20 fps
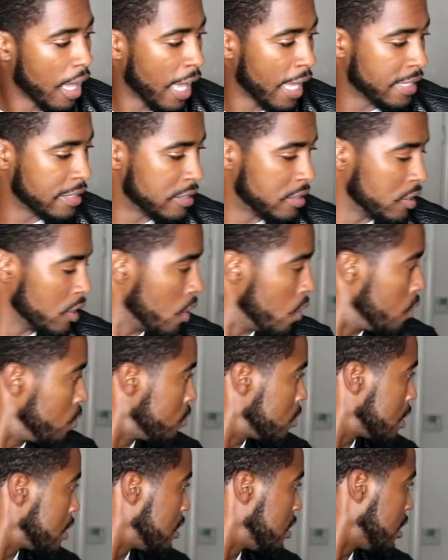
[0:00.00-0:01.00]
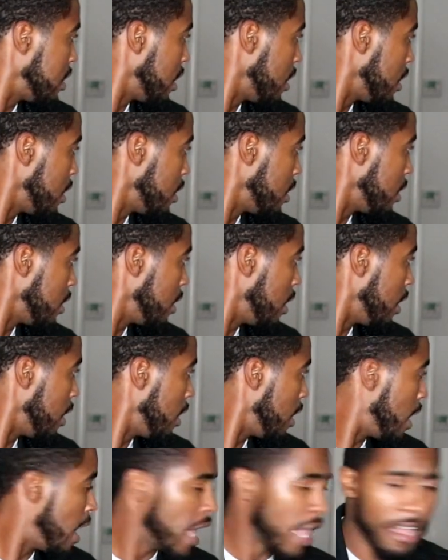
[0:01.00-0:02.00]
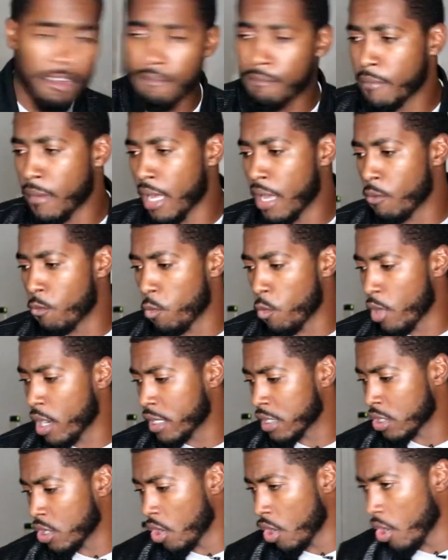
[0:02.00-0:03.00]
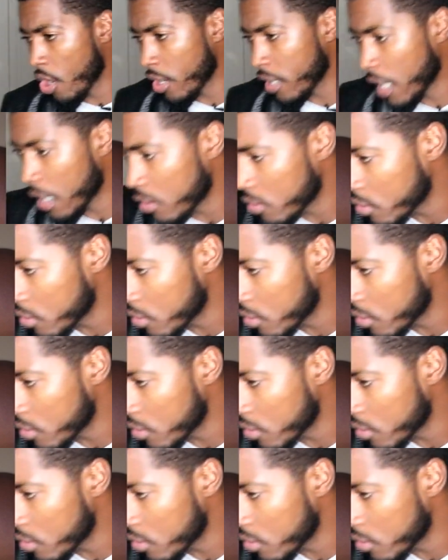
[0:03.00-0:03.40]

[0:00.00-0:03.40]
I don't have my one guard. I